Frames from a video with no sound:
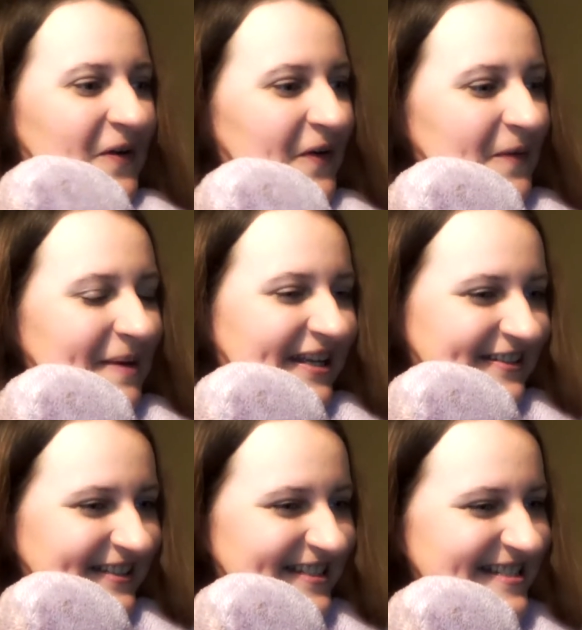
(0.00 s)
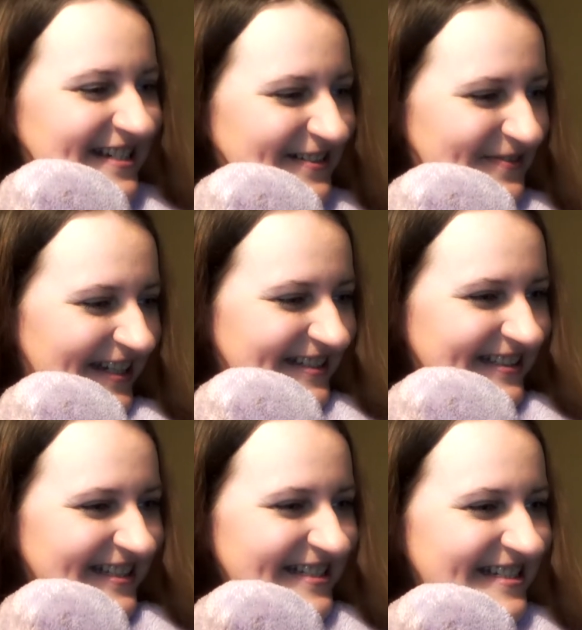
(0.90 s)
Oh my goodness. Oh my
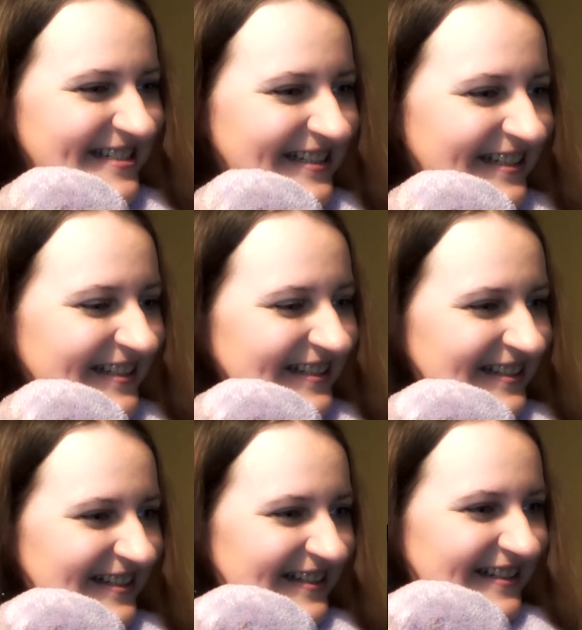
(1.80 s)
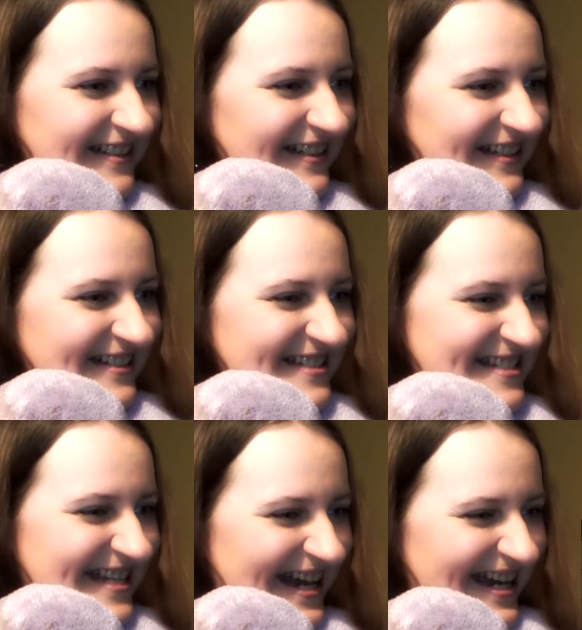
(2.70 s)
goodness.
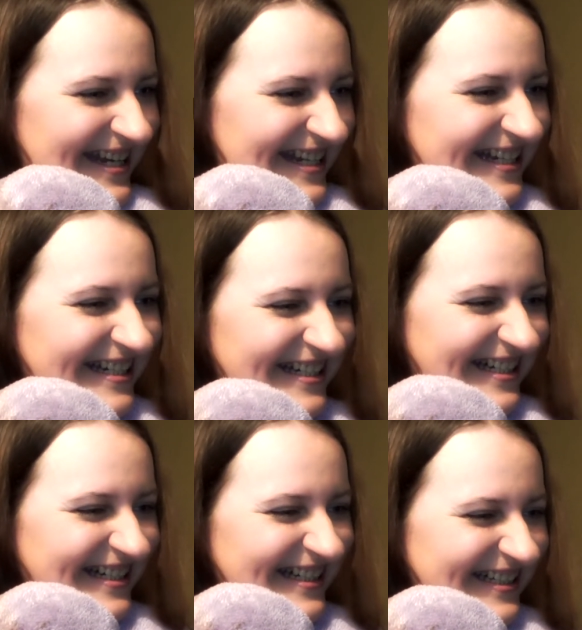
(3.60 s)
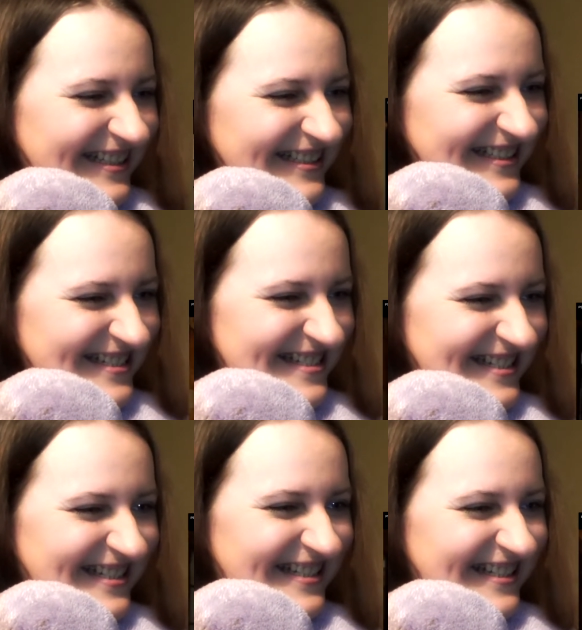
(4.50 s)
PSY
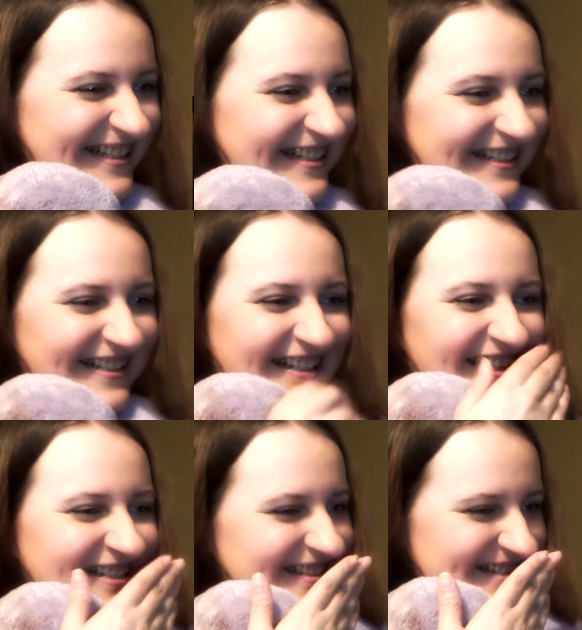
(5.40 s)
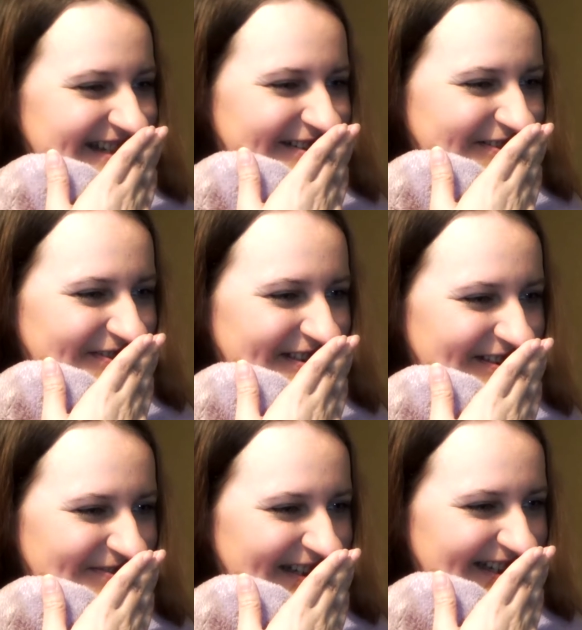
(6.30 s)
in this outfit,
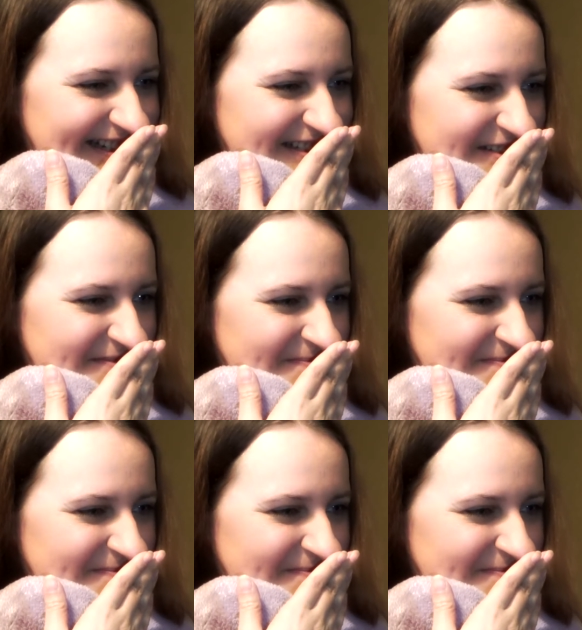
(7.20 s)
oh my gosh.